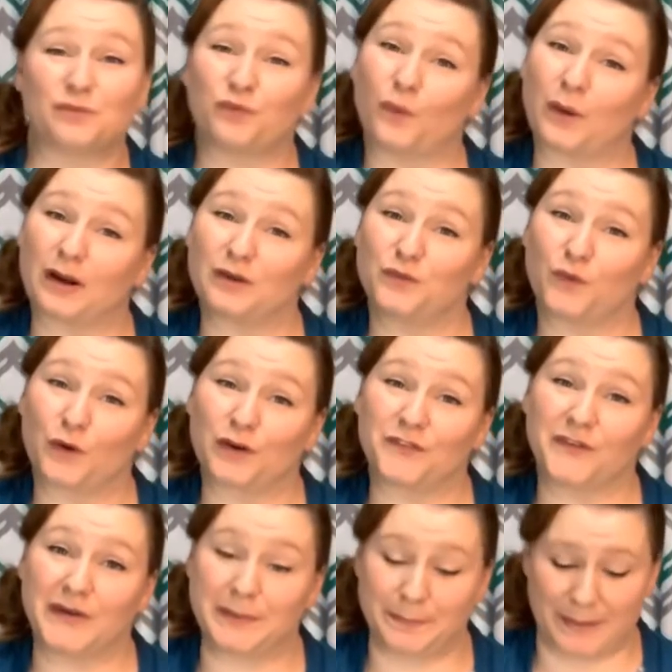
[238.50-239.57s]
4
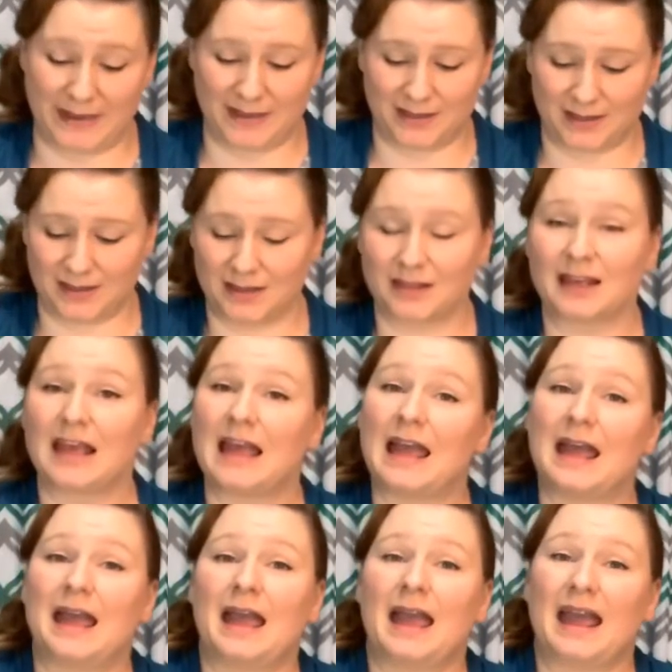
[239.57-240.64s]
4-foot pieces
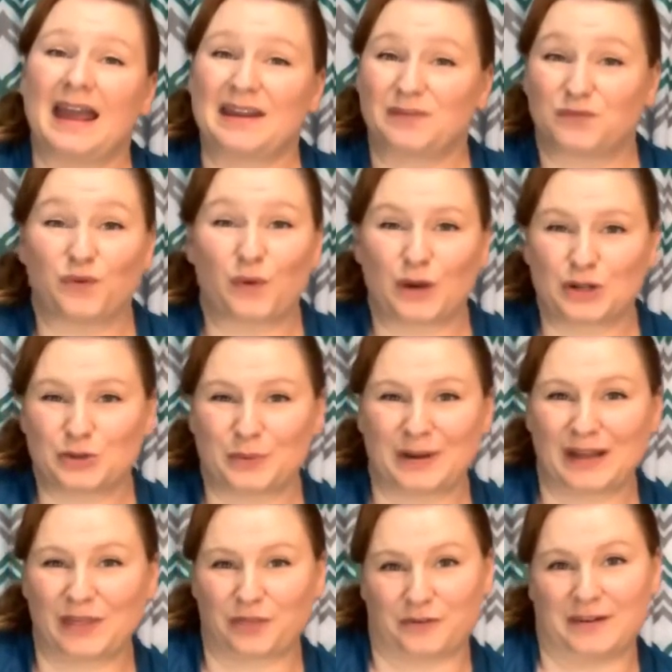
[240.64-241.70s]
and 4
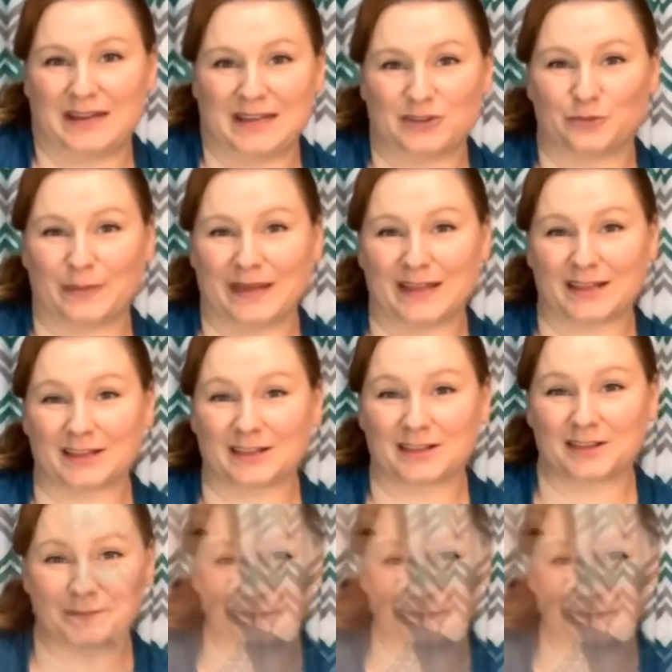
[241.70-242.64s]
23-inch pieces.